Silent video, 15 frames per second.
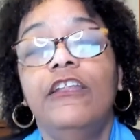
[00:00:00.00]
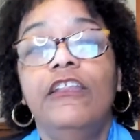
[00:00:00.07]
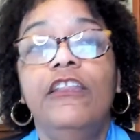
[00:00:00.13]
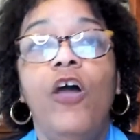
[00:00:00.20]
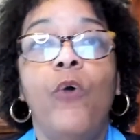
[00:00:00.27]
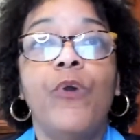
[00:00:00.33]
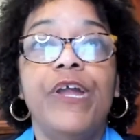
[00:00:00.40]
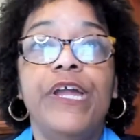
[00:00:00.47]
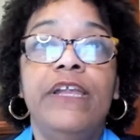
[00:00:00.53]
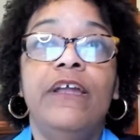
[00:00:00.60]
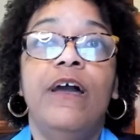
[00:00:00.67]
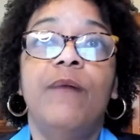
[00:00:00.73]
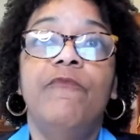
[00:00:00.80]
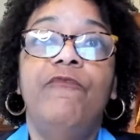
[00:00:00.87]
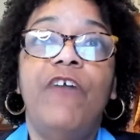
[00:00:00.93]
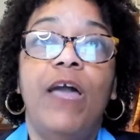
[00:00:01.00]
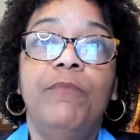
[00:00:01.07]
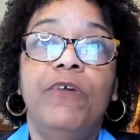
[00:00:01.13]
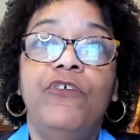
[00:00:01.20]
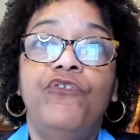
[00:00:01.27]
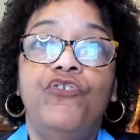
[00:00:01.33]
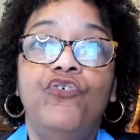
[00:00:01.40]
lower income
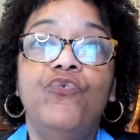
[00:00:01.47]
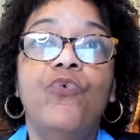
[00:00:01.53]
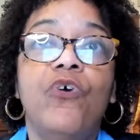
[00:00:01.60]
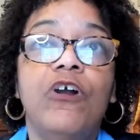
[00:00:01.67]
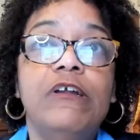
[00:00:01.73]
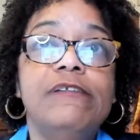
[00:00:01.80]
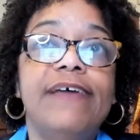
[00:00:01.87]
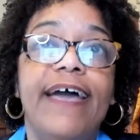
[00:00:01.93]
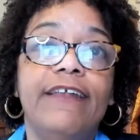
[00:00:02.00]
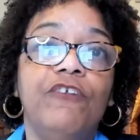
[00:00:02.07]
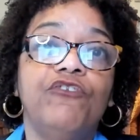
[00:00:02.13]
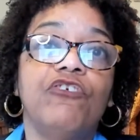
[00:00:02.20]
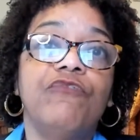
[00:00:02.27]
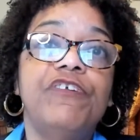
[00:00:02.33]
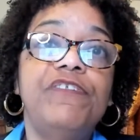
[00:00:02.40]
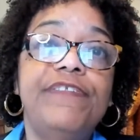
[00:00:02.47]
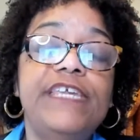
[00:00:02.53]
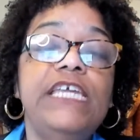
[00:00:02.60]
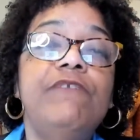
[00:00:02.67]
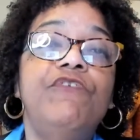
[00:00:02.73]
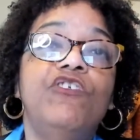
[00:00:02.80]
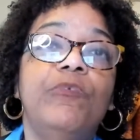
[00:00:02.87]
families who are entitled to
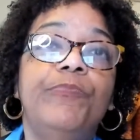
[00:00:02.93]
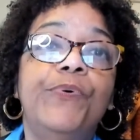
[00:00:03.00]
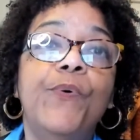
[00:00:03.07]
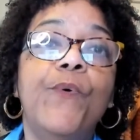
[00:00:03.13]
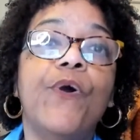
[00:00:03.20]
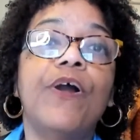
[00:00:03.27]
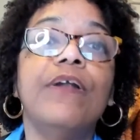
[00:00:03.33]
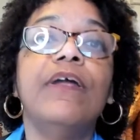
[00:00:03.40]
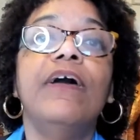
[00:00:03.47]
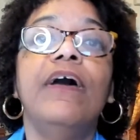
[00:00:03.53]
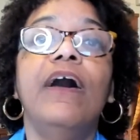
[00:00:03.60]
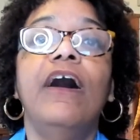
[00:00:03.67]
receive support